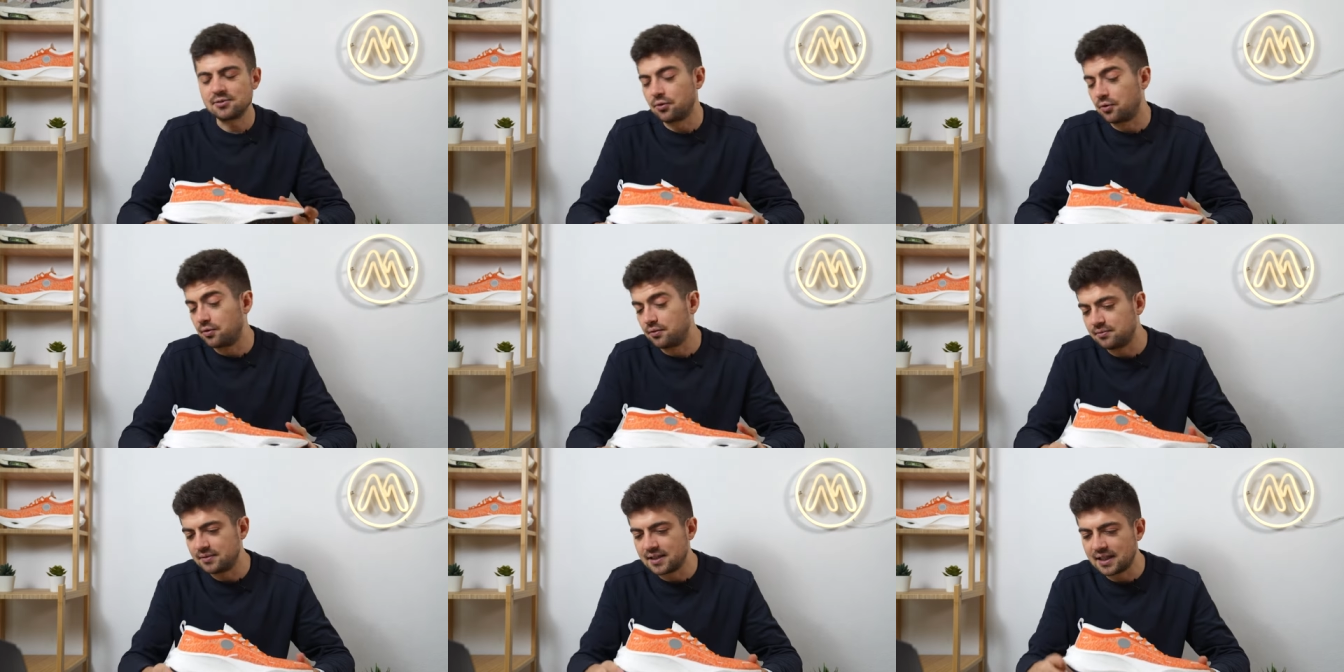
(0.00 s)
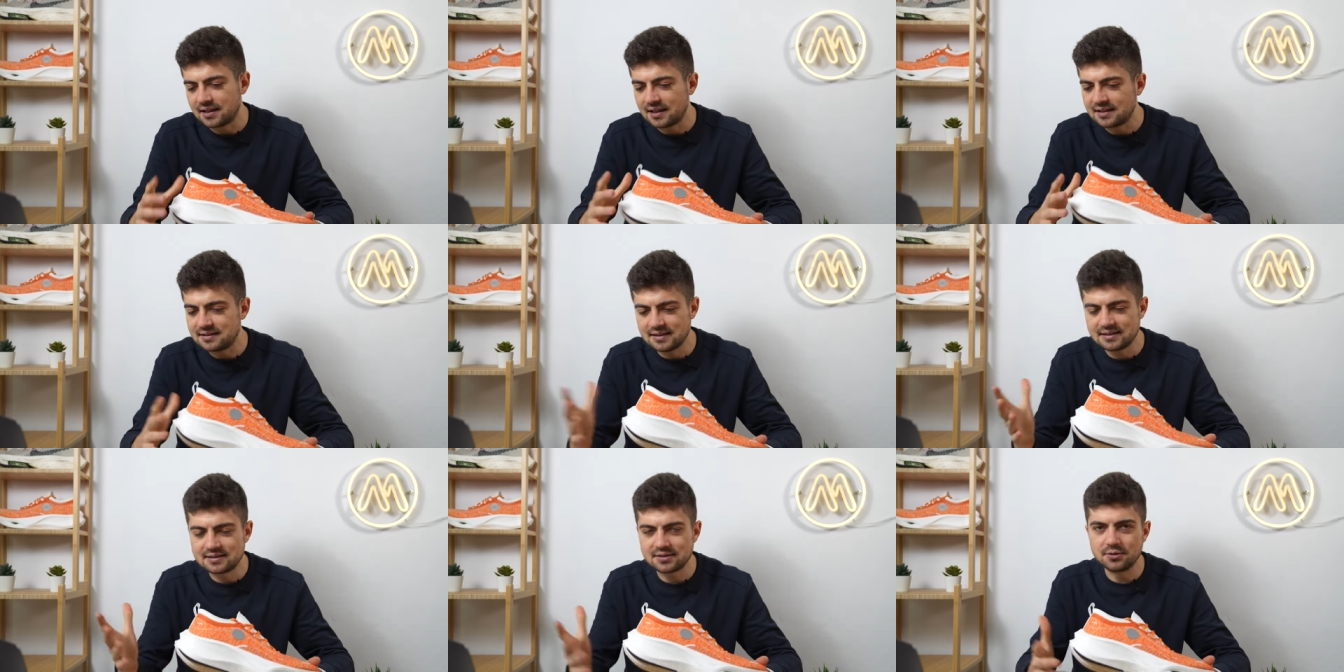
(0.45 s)
or that
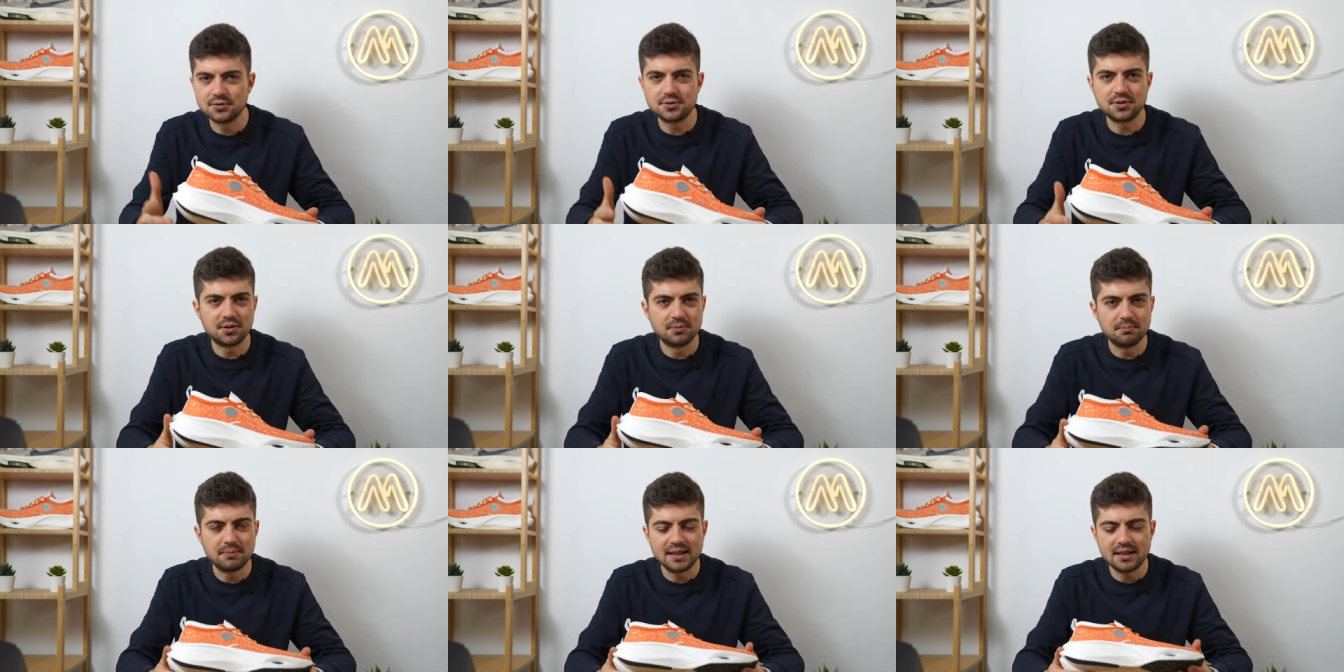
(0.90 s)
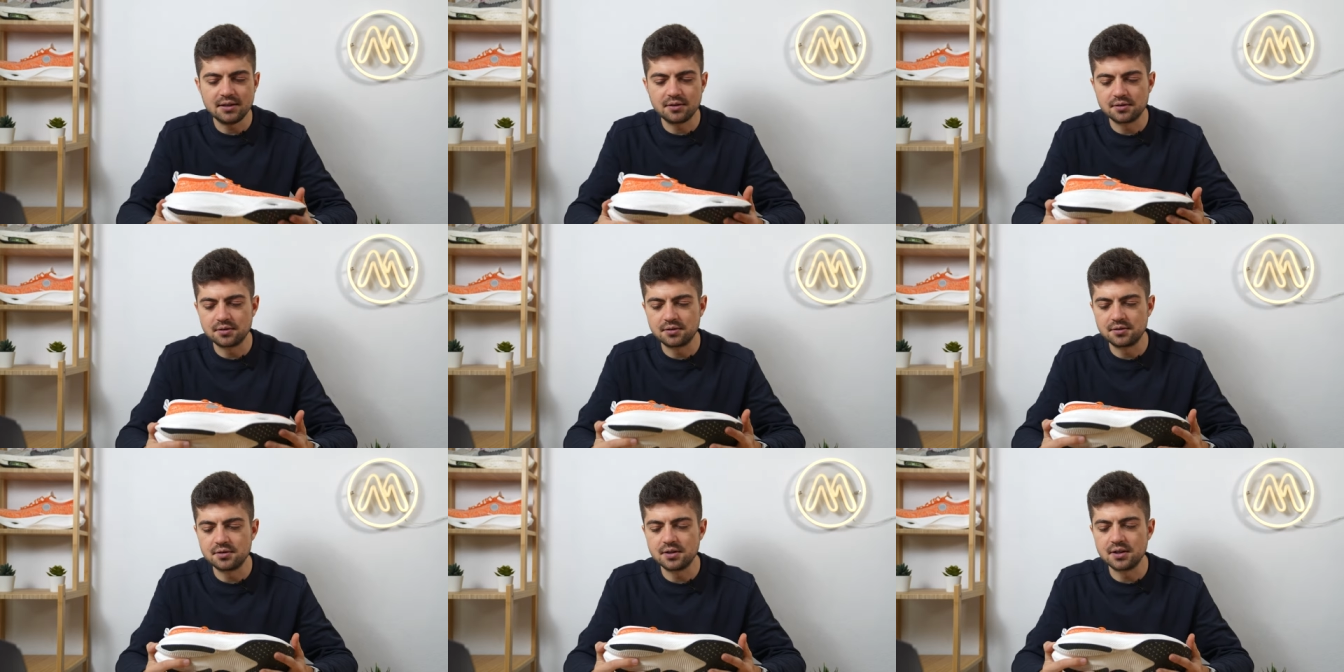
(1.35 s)
exists also on many
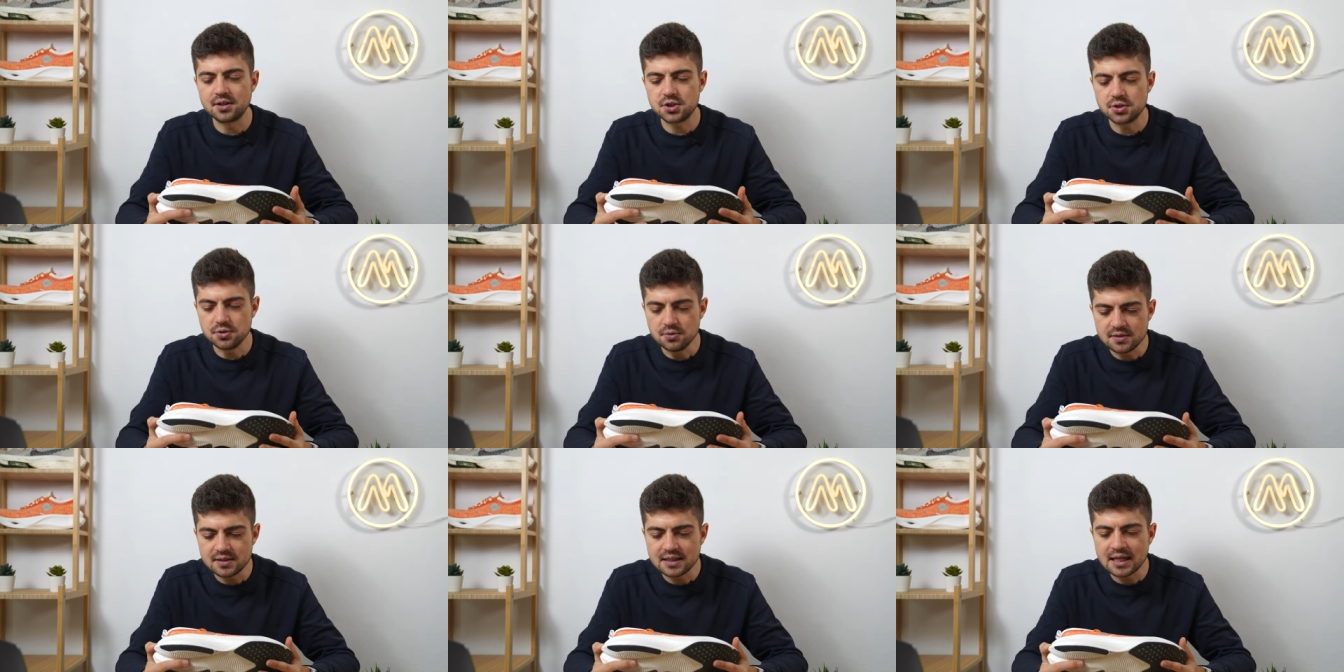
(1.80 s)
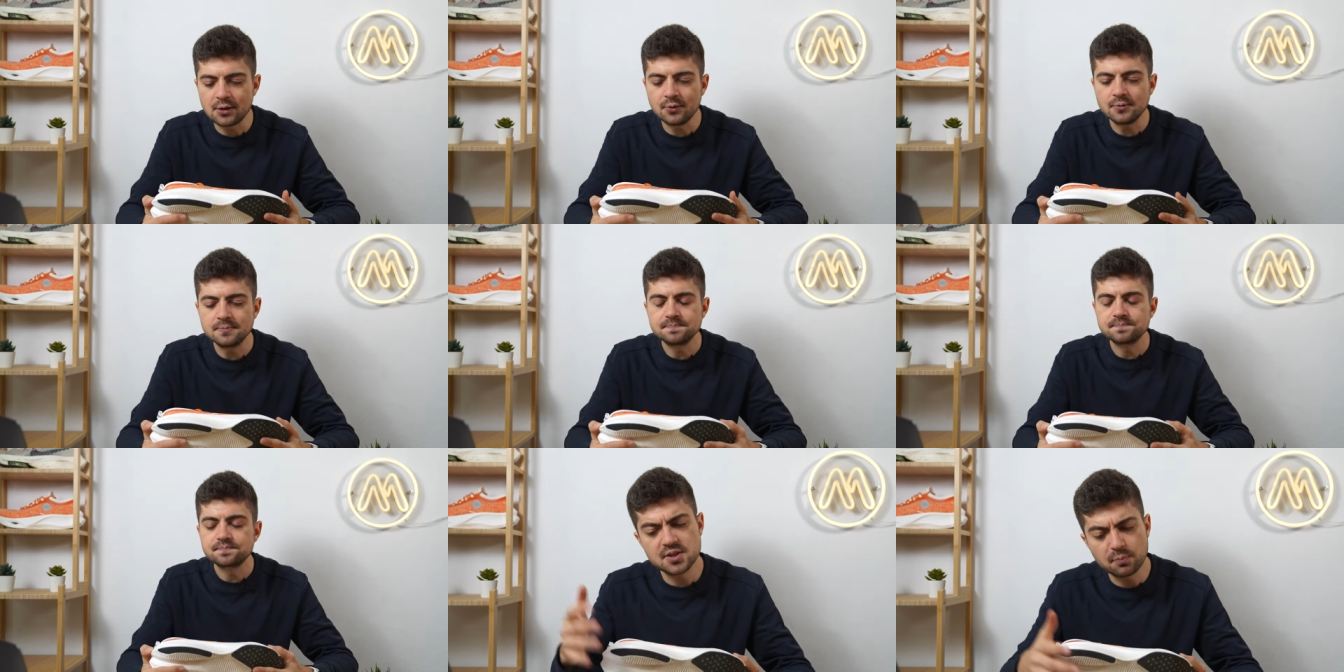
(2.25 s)
other shoes
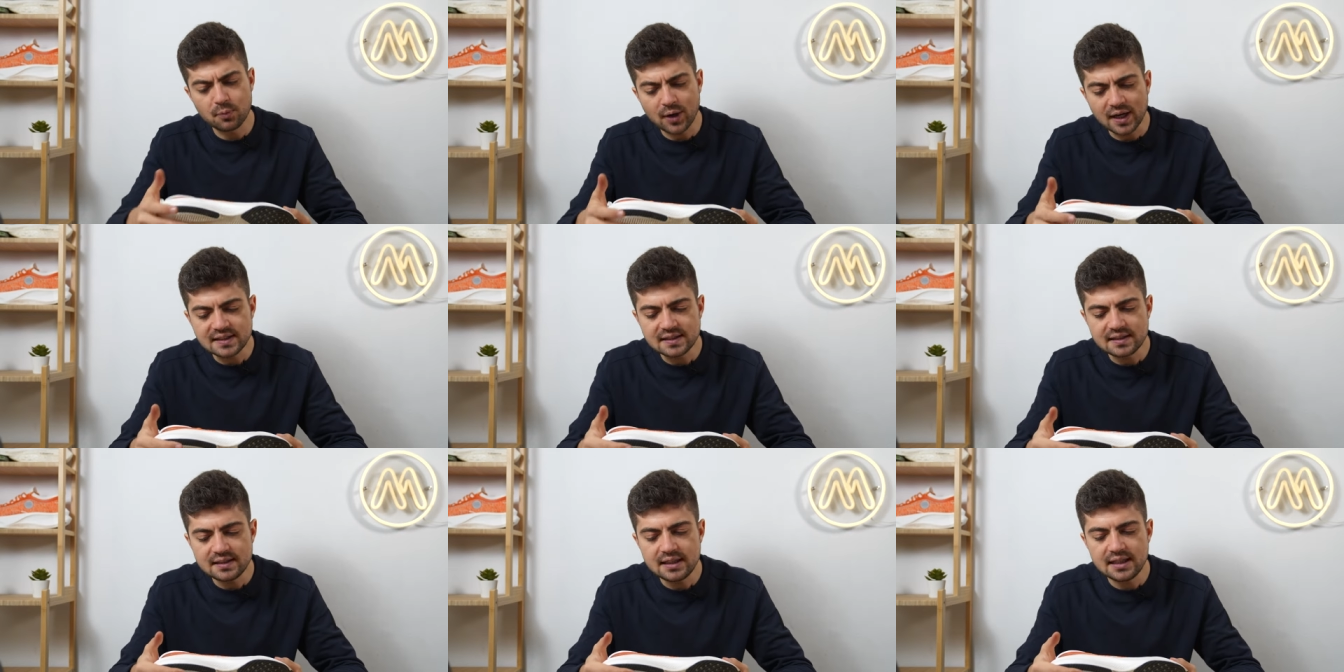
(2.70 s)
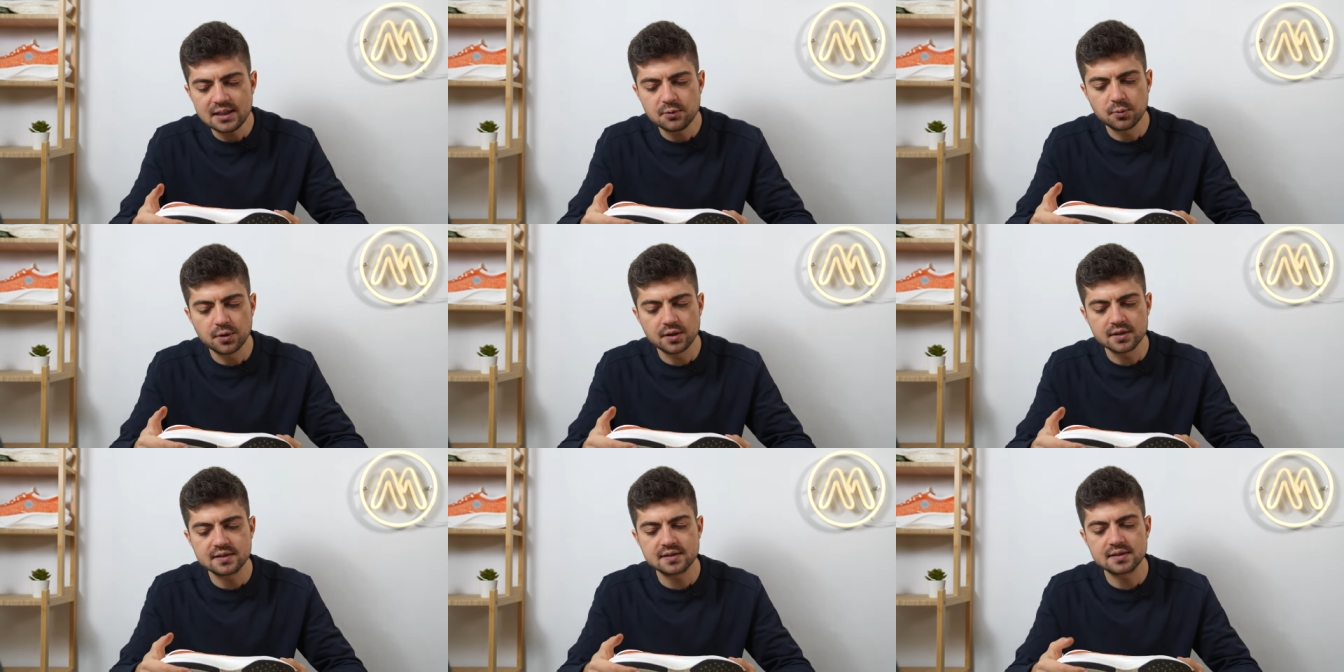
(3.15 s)
now. But surprisingly, it
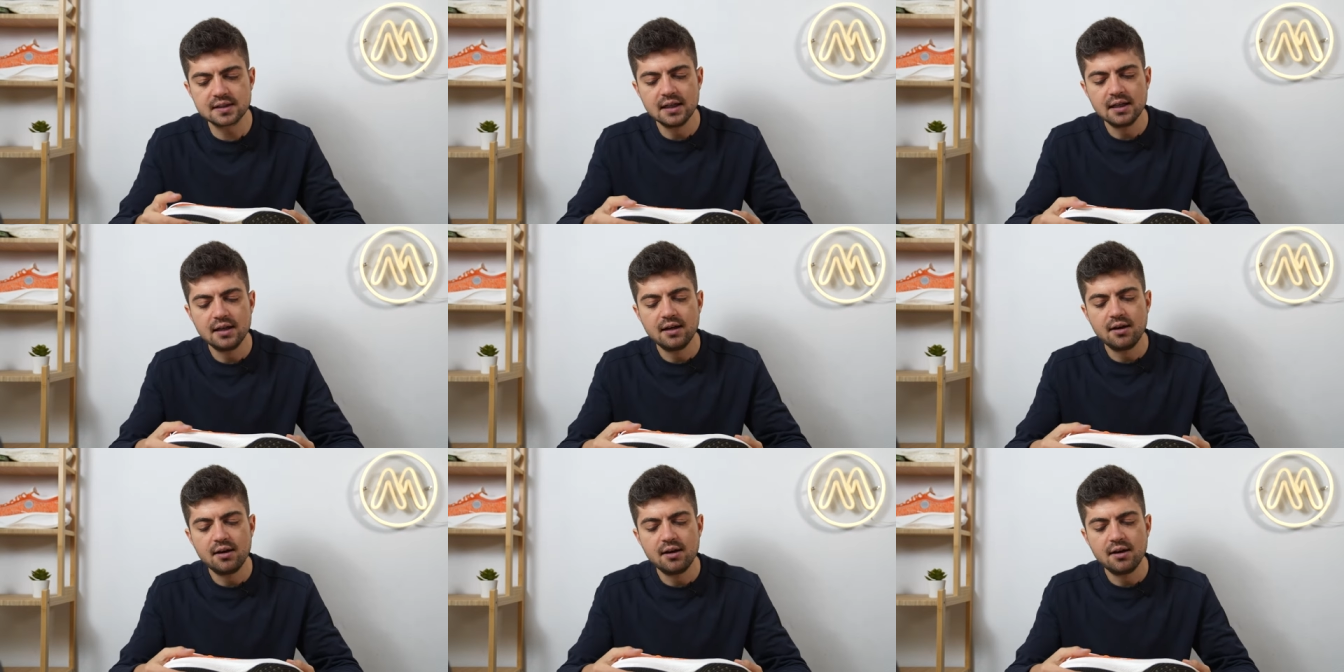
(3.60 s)
works